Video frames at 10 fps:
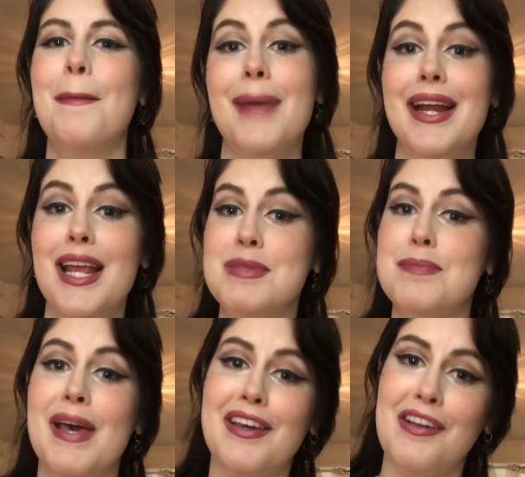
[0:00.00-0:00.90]
My name is
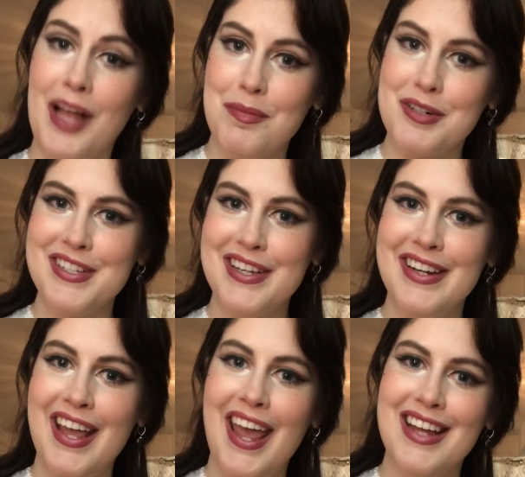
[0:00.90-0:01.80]
Becca
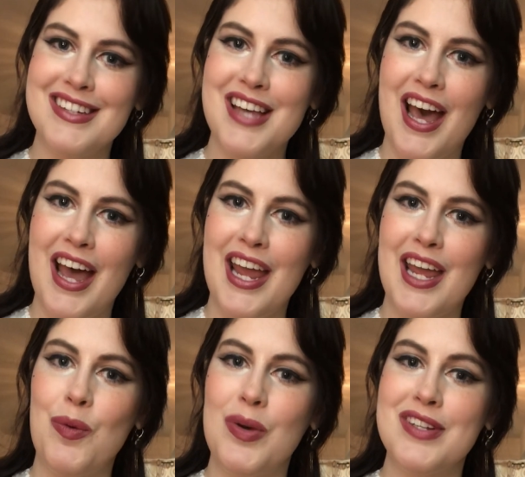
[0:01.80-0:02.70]
Clapperton, and
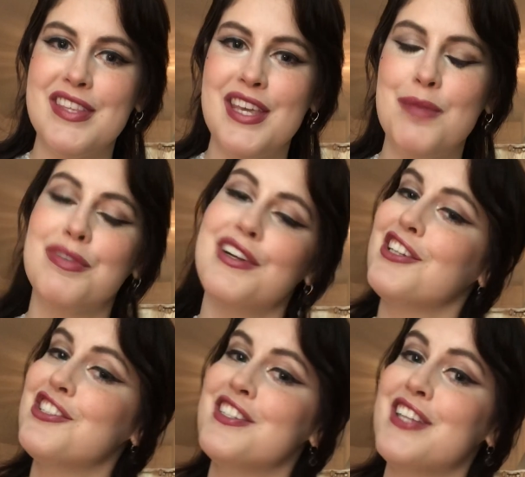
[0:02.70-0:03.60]
I was the
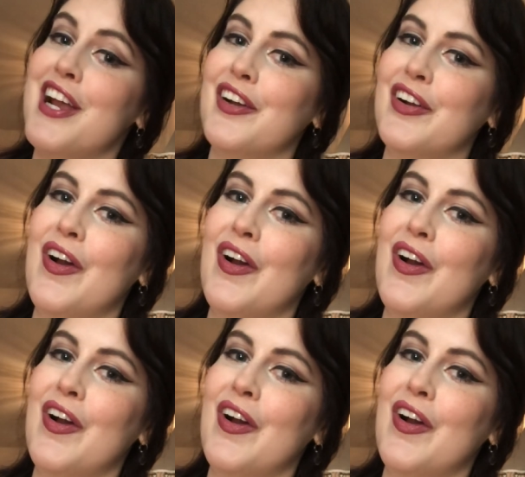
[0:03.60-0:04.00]
production designer